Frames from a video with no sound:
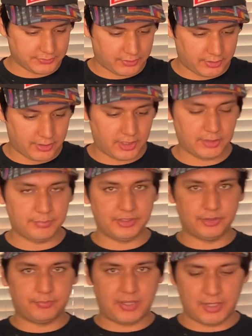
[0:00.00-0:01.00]
our
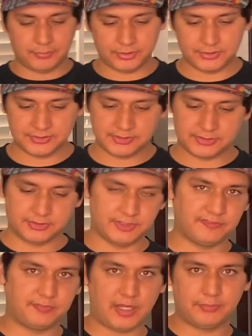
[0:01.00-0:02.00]
jalapeno poppers,
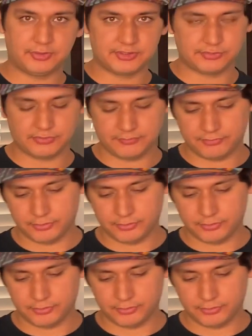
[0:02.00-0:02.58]
dove poppers, whatever you